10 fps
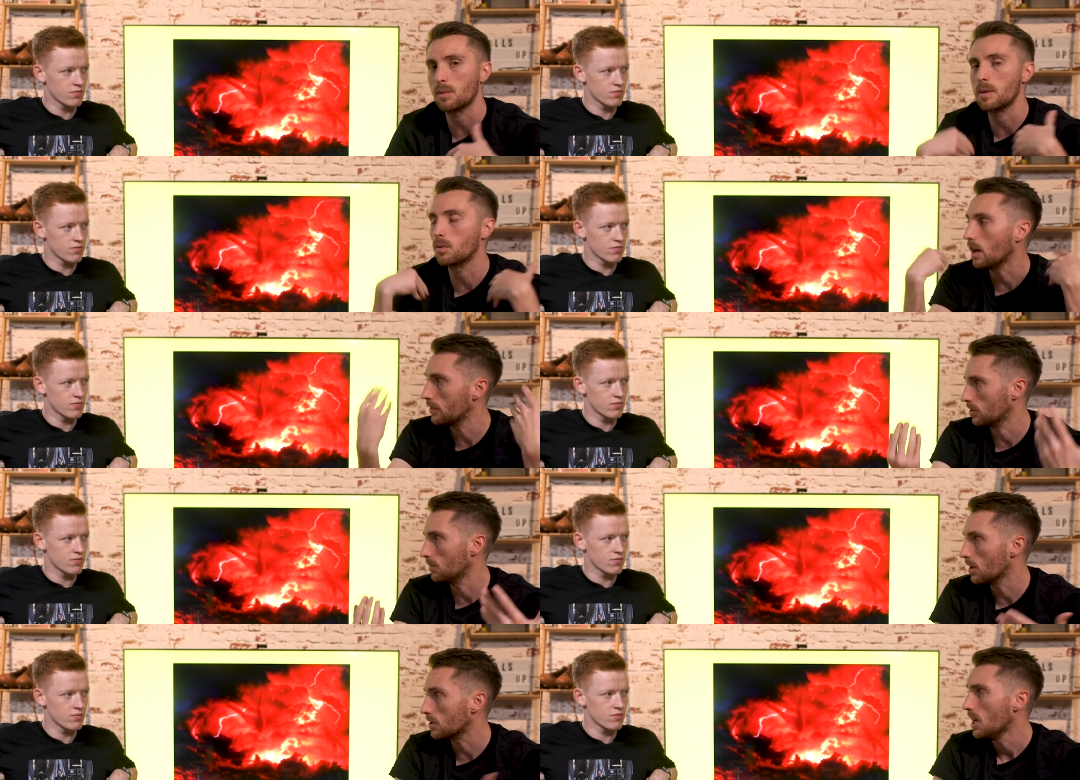Speaker 1: why people love it so
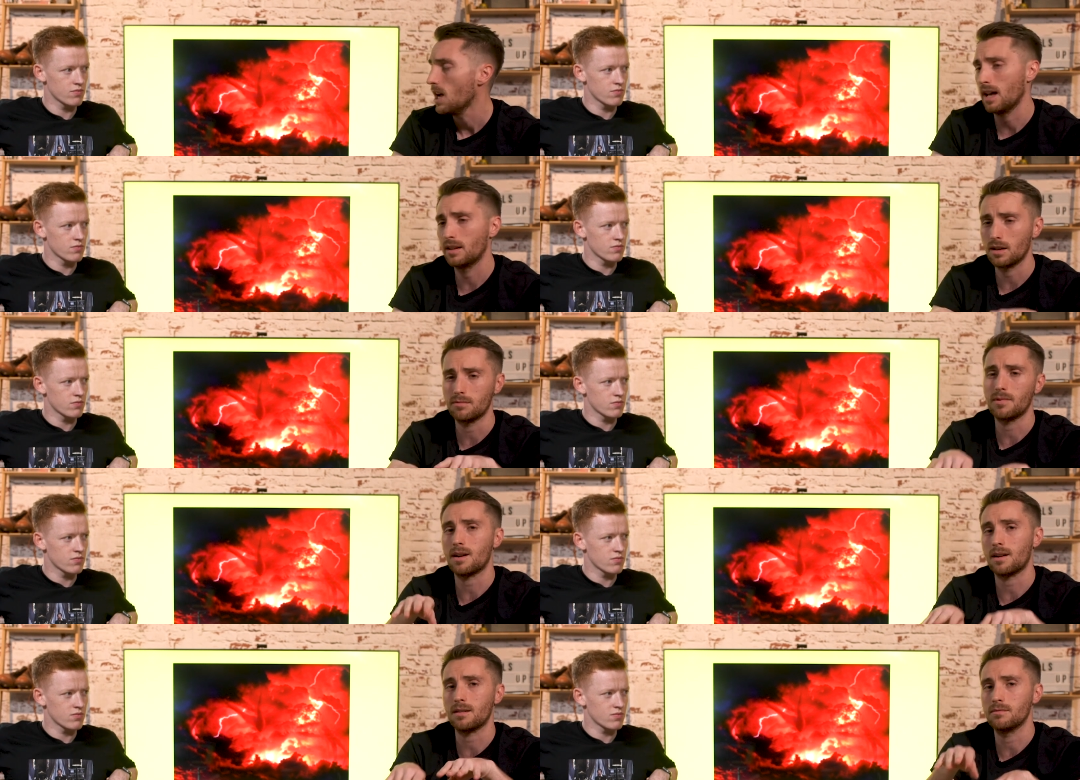much. And they go, wow
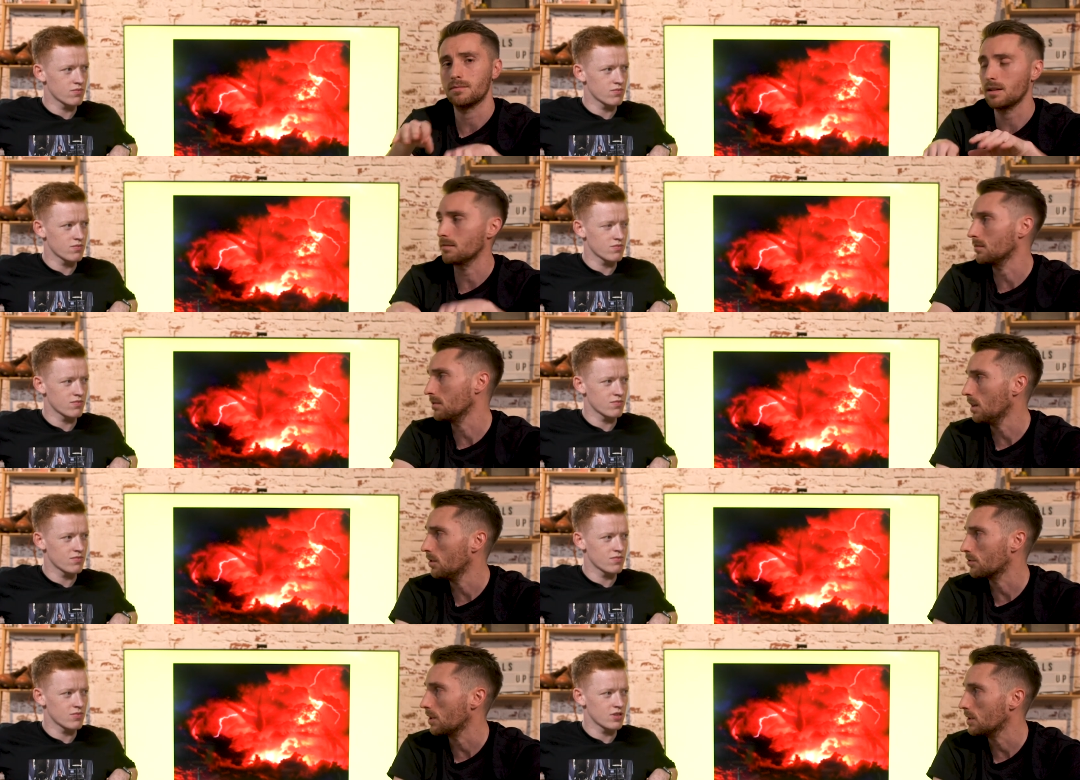well, you
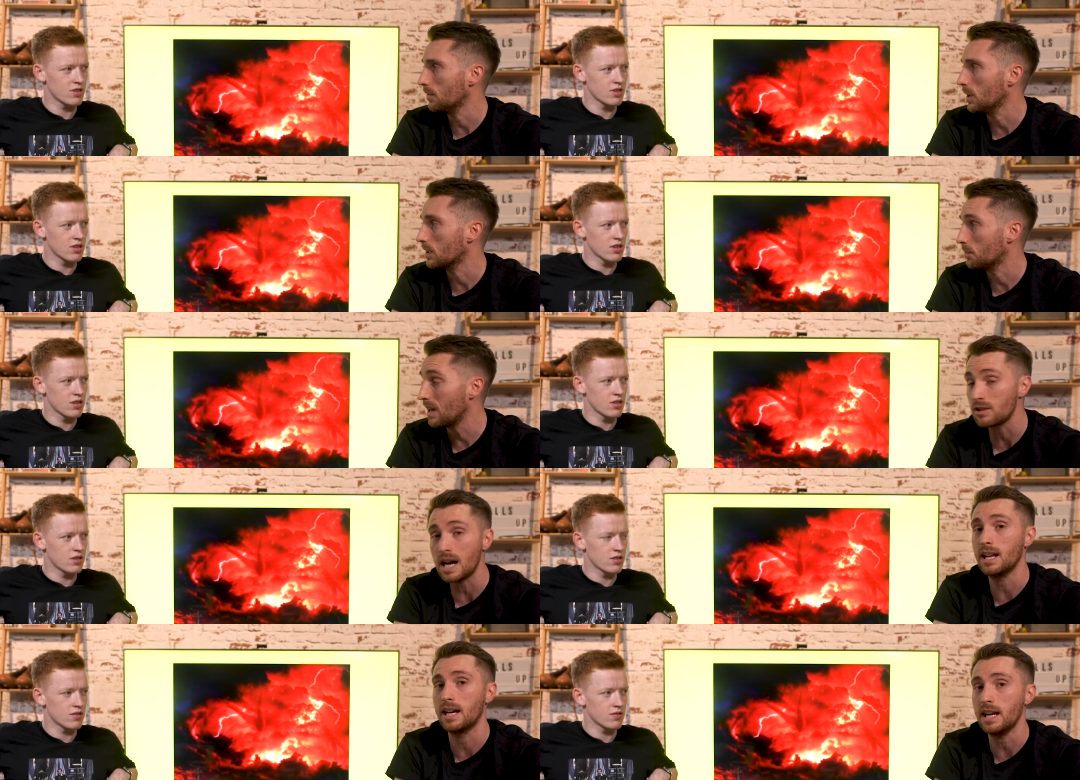know, Stranger Things. But in
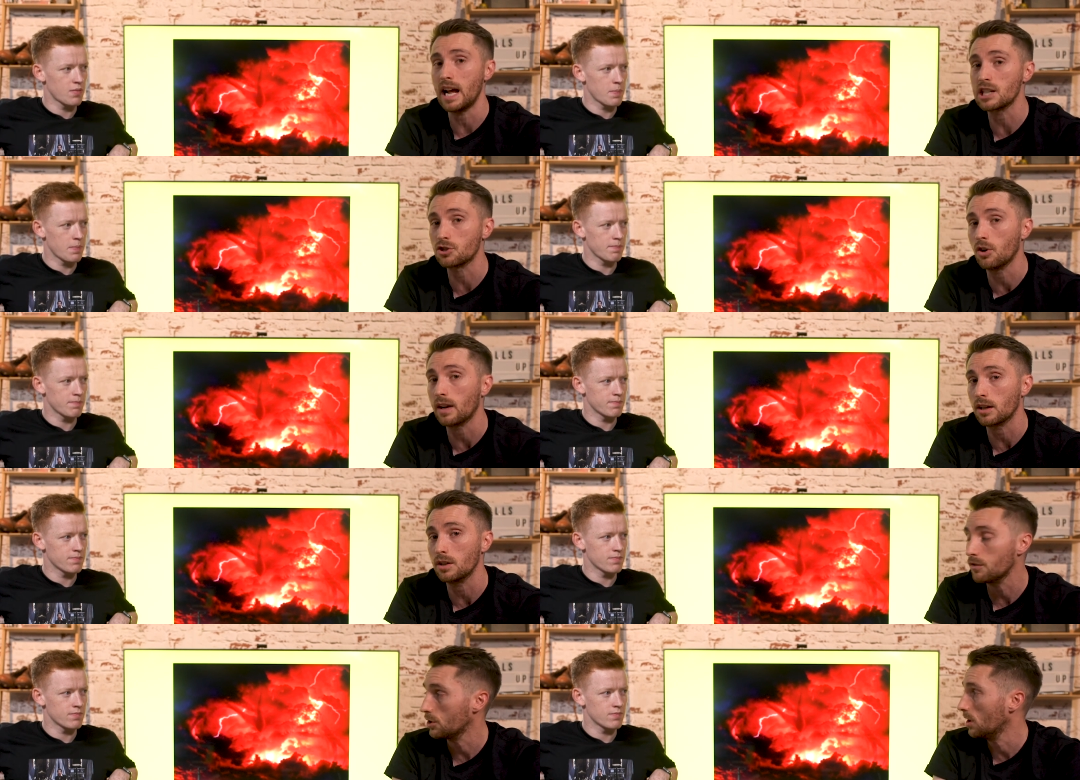reality, it's not that
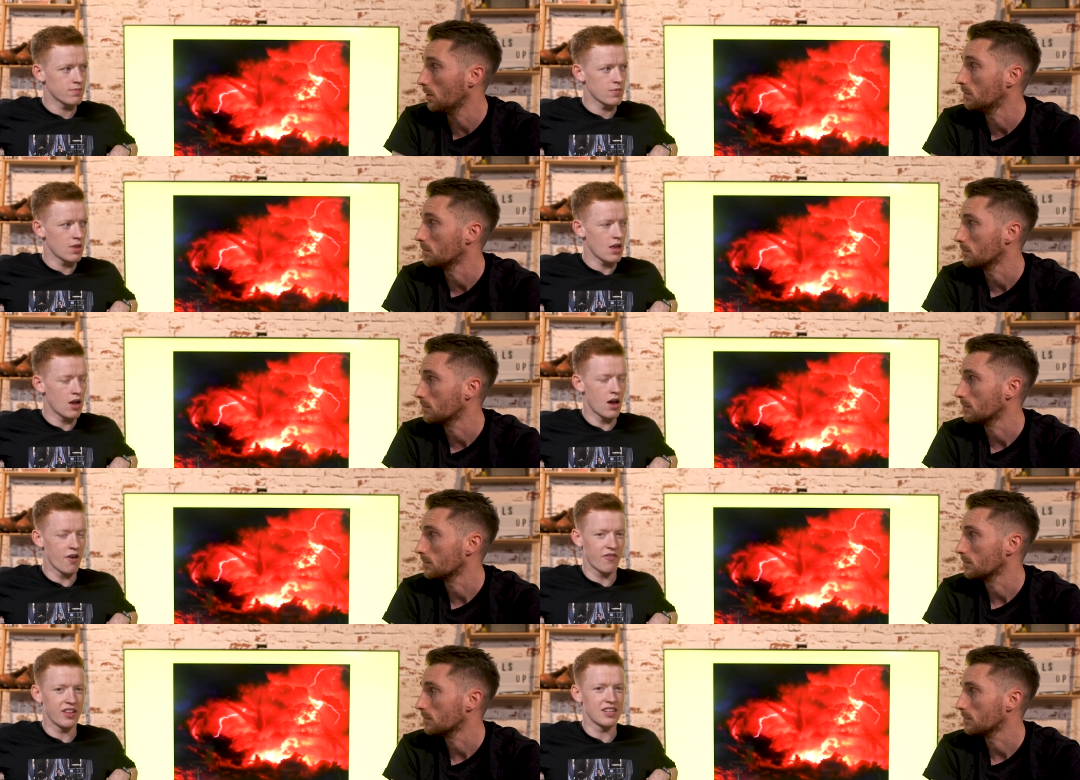good of a show.
Speaker 2: Oh, I
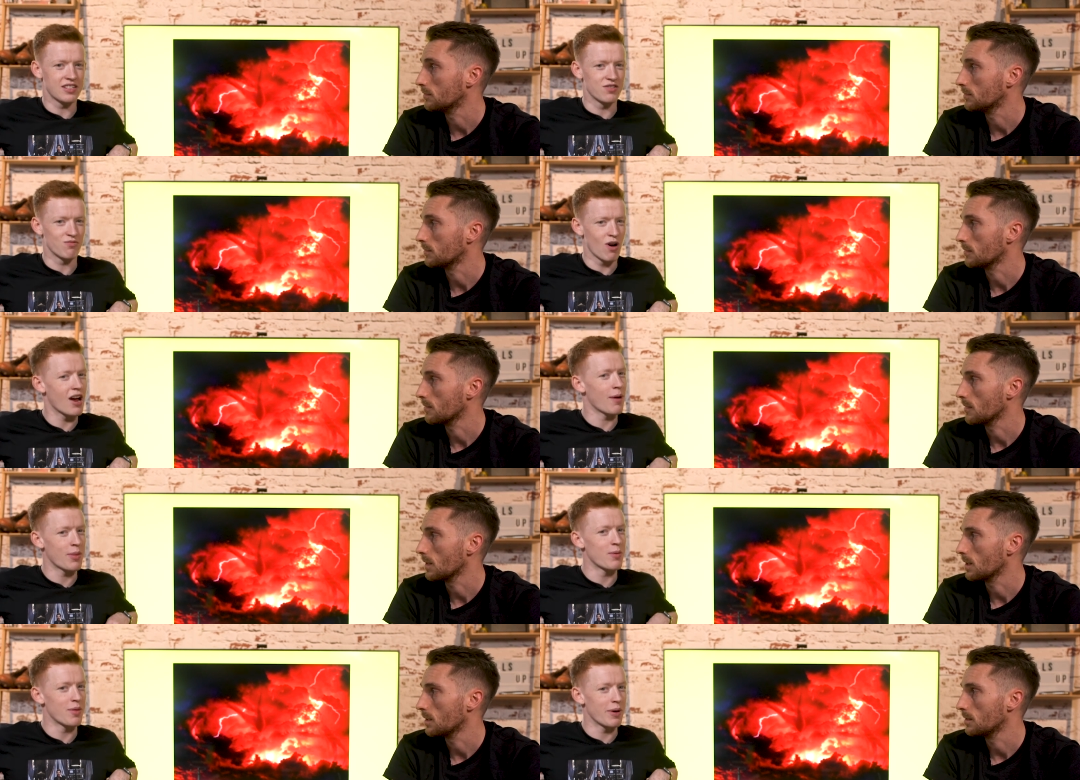think this is right up
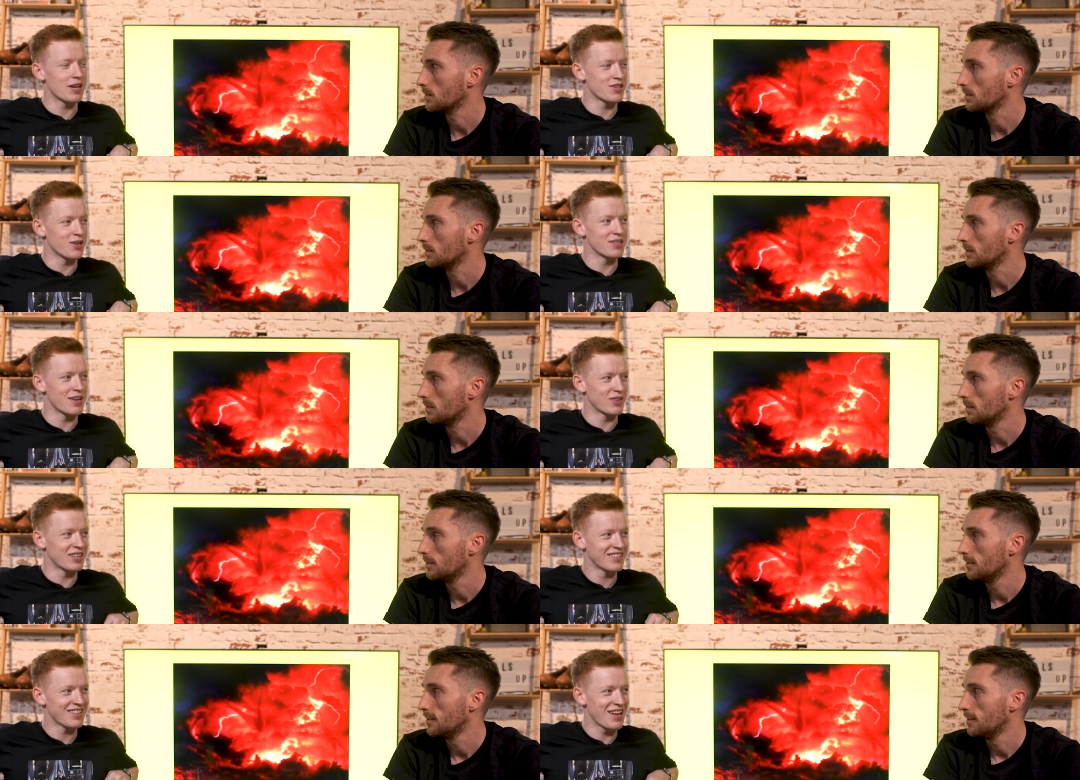there with the best shows ever.
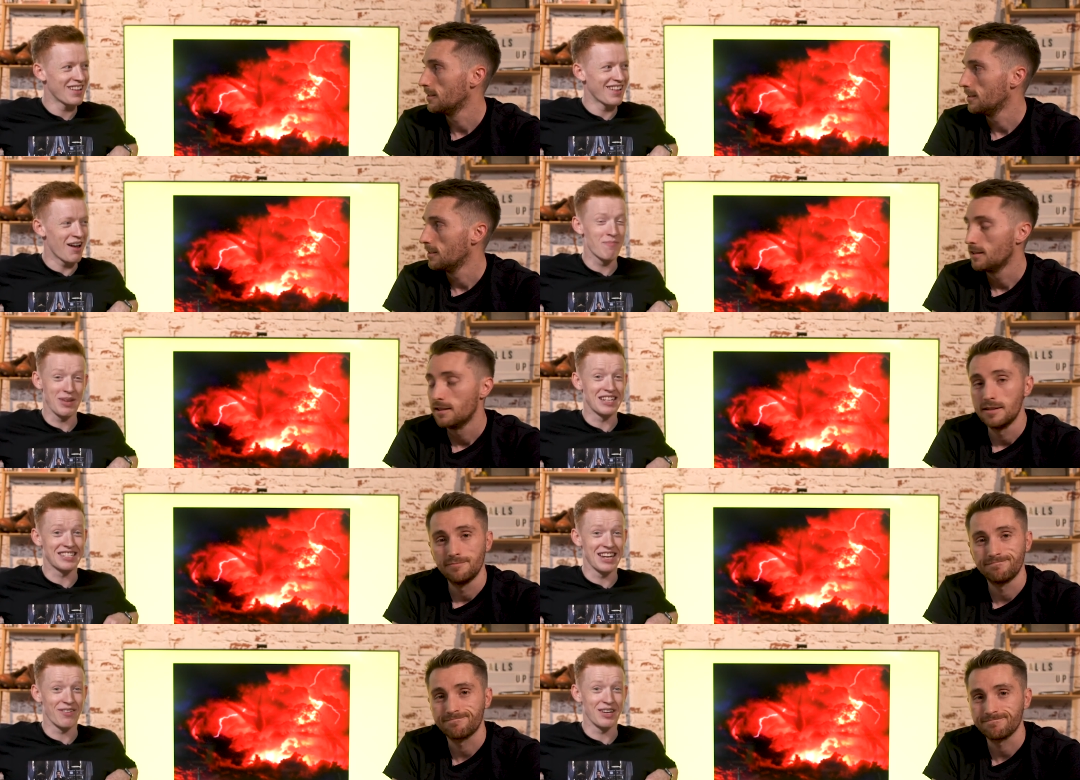I'm being
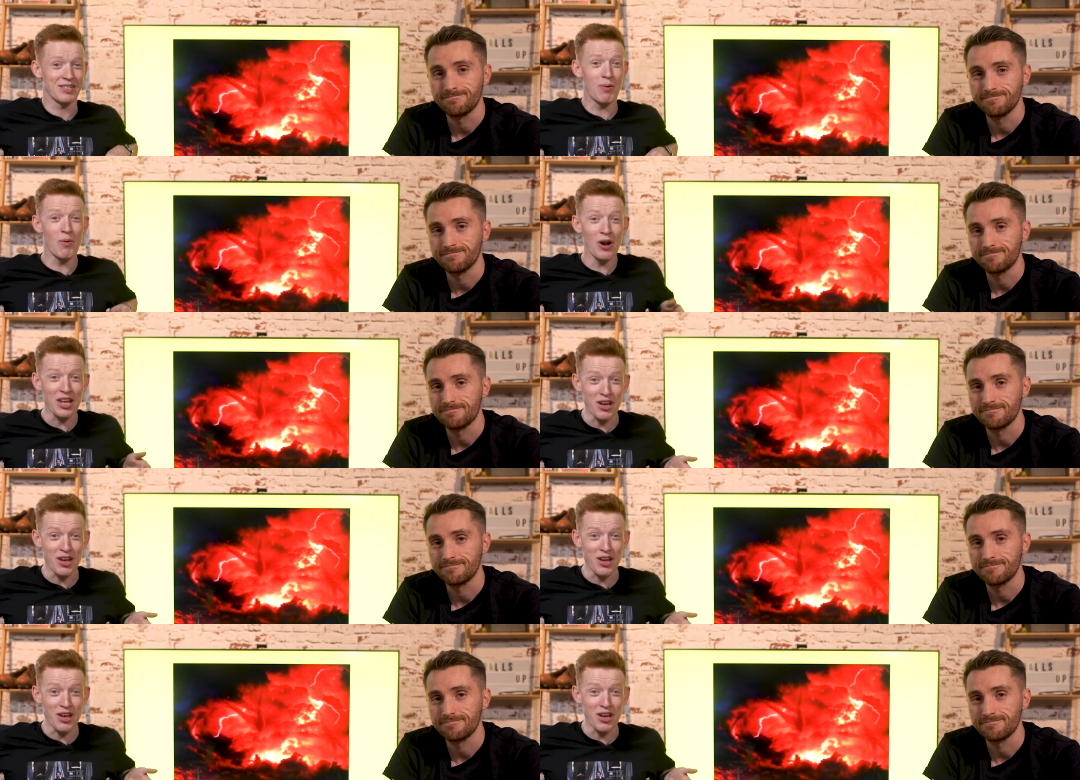serious. But what do